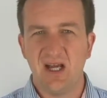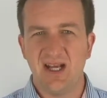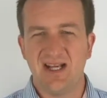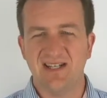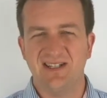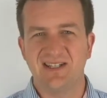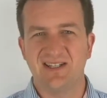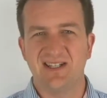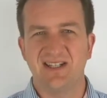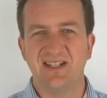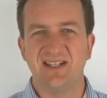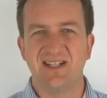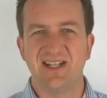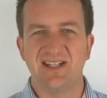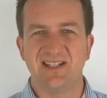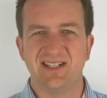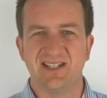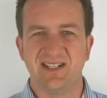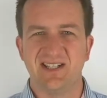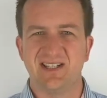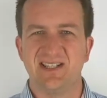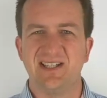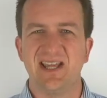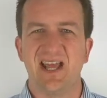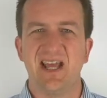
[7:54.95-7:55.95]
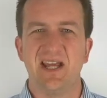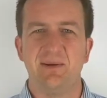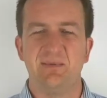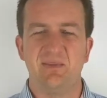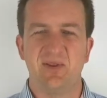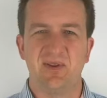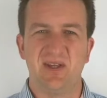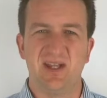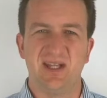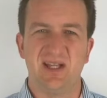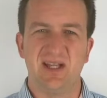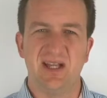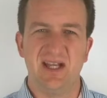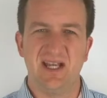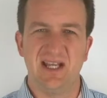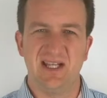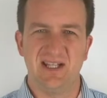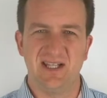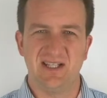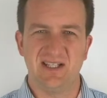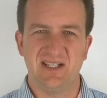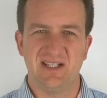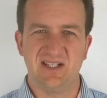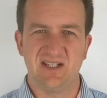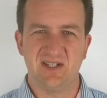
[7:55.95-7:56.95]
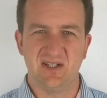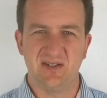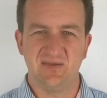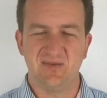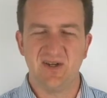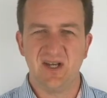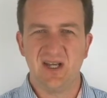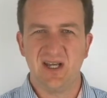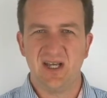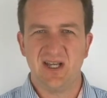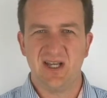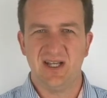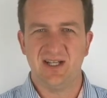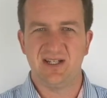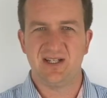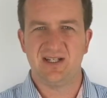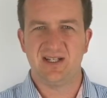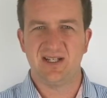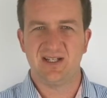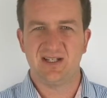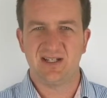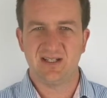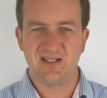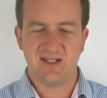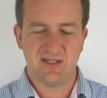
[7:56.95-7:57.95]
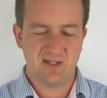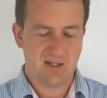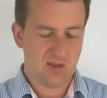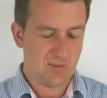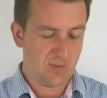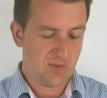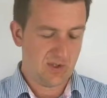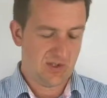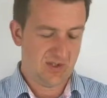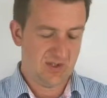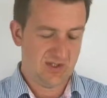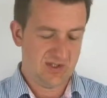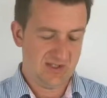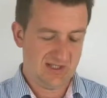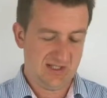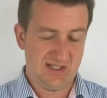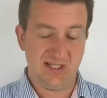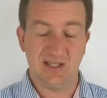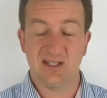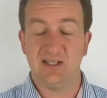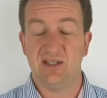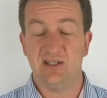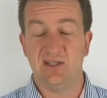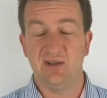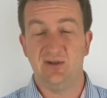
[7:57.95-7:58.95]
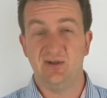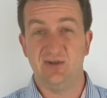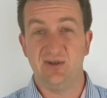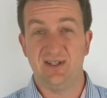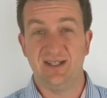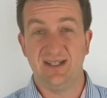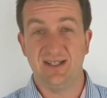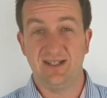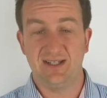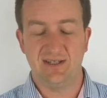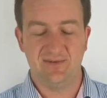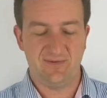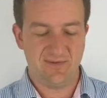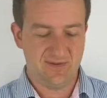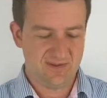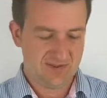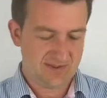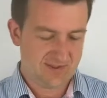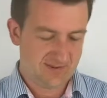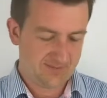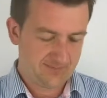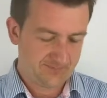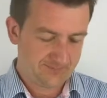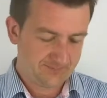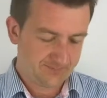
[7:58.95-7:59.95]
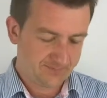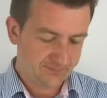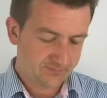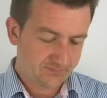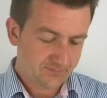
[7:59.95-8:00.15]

It's the same thing in this sort of instance because you're using a difference.